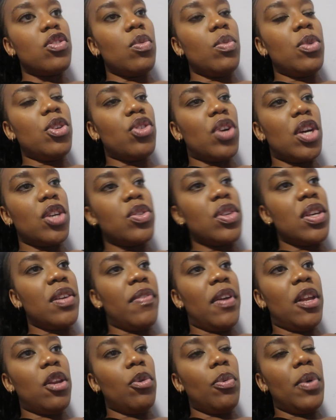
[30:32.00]
so we try to
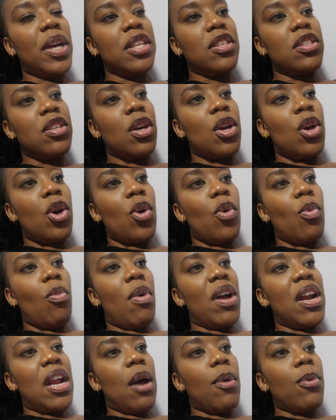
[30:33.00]
evaluate
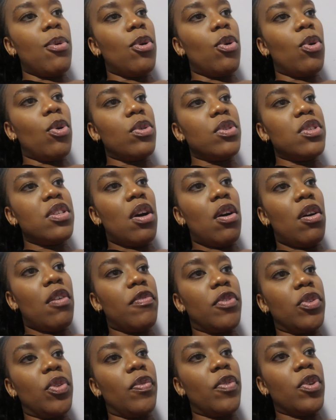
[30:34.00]
what our goals are
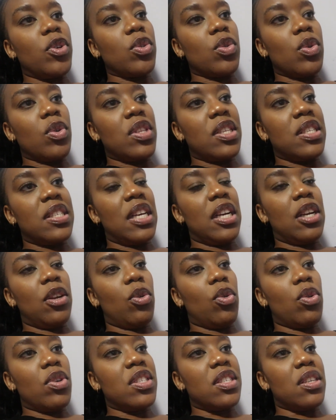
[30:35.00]
for the first quarter,
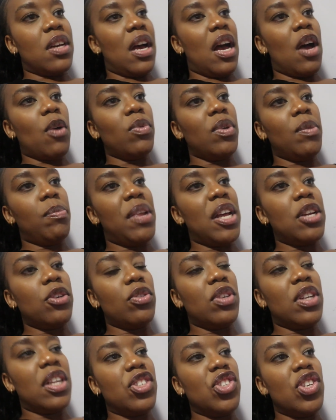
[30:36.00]
second quarter, how we planned
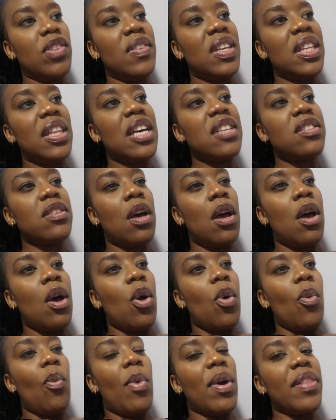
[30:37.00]
on achieving that,
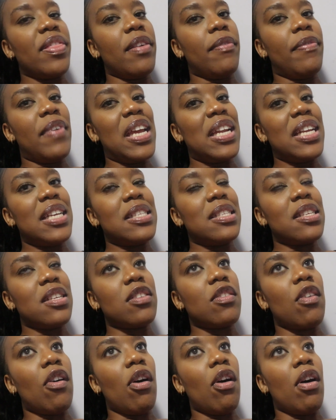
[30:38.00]
what the variances
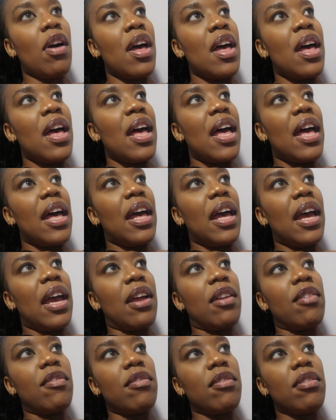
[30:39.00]
are,
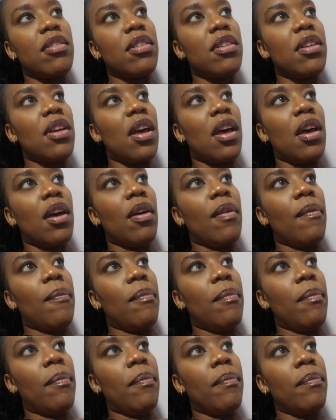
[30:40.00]
and
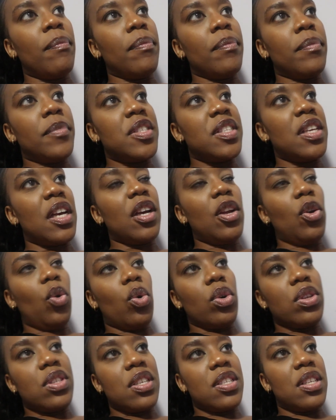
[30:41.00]
um, second
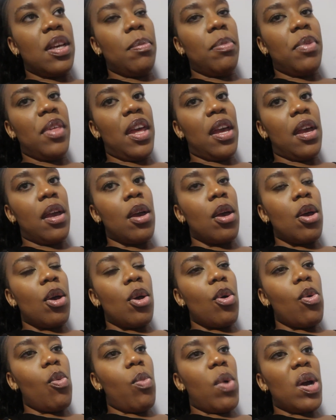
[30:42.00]
quarter, same thing
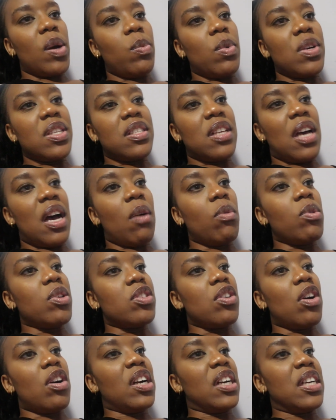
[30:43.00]
what was our
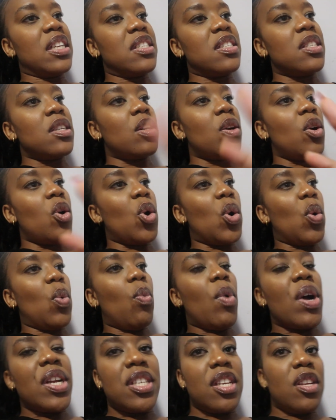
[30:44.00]
target
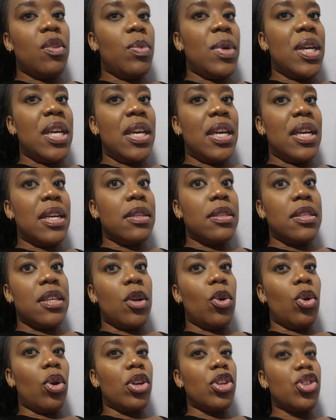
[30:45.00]
what did we
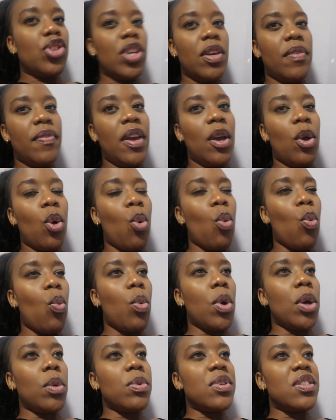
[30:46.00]
intend on achieving
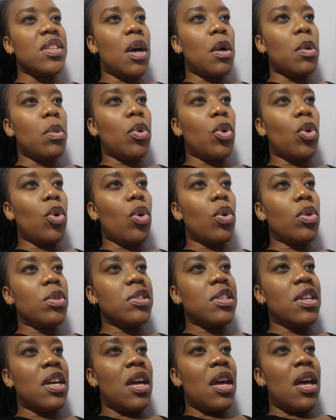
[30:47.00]
what was our
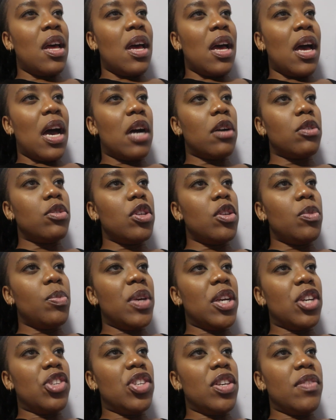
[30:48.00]
goals how did
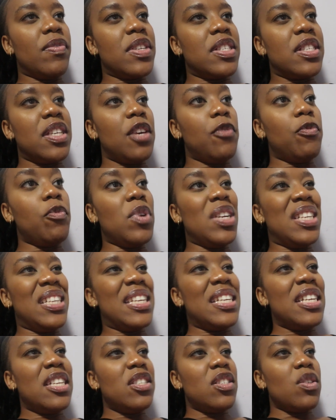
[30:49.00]
we achieve it if we
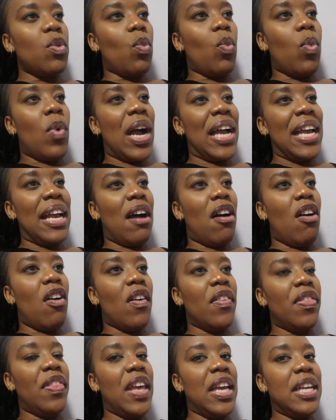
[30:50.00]
didn't why
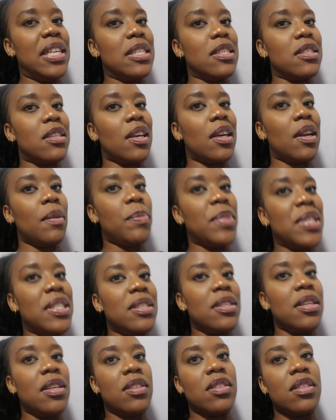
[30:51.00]
are the
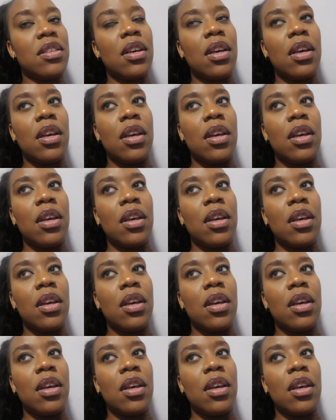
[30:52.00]
discrepancies